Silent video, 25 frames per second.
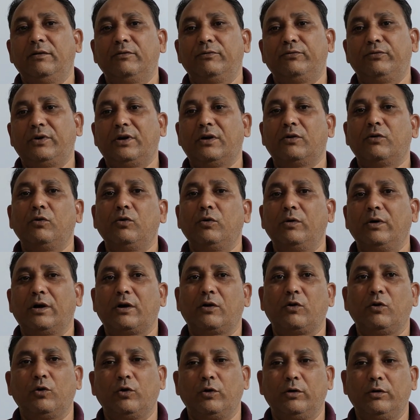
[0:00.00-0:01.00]
for
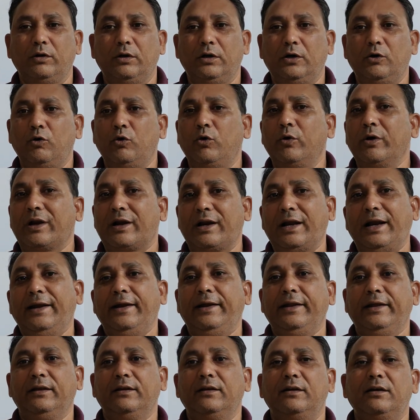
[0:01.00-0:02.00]

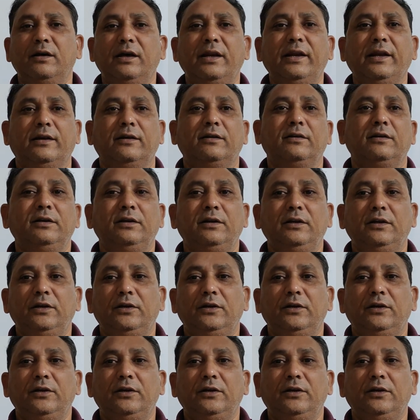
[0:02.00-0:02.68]
overriding, correct?